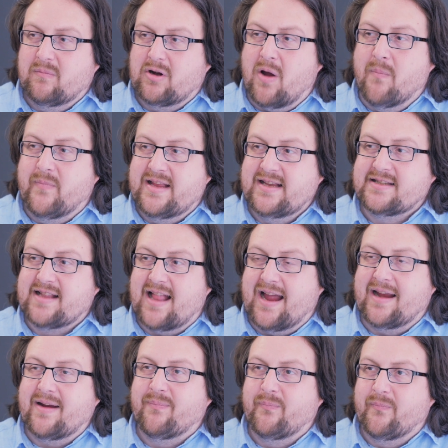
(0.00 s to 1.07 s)
companies
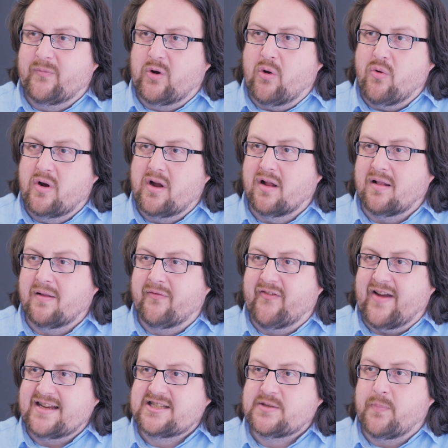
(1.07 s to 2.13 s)
like Google,
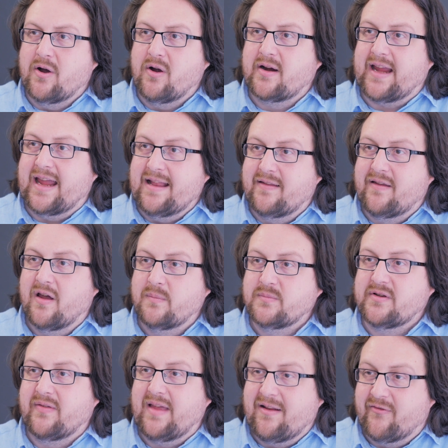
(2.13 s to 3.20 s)
Facebook, in terms
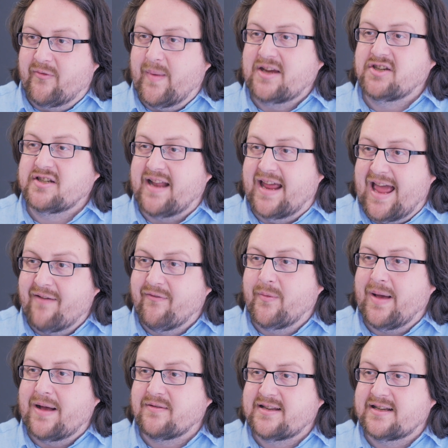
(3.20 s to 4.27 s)
of the information they have
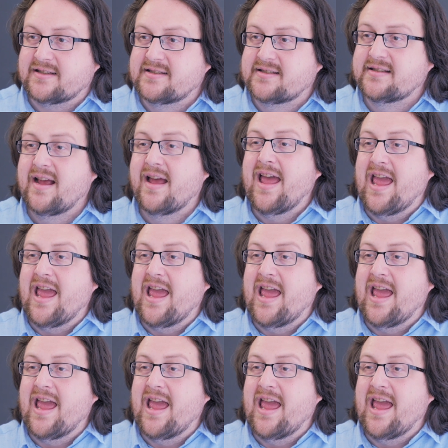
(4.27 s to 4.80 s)
about us.